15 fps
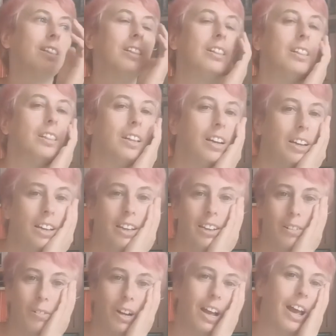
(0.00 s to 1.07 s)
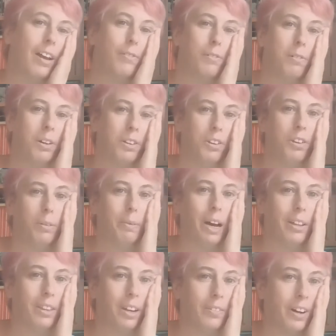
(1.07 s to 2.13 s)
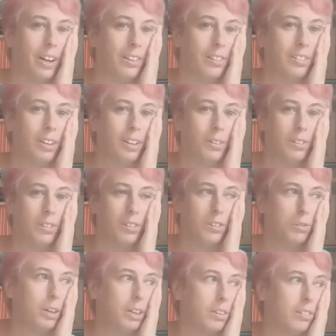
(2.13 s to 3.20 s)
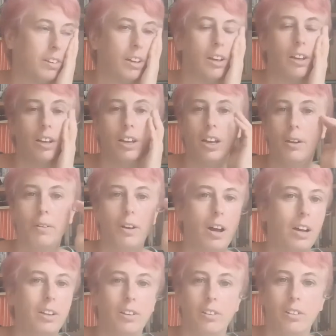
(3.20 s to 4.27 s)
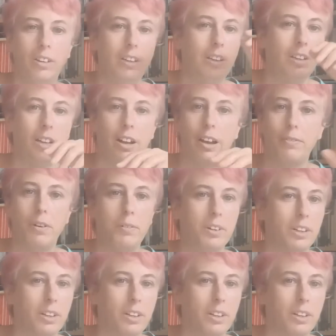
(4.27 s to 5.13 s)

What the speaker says: Like, everyone knew about the arrest. It was on Twitter. I, you know, everyone in the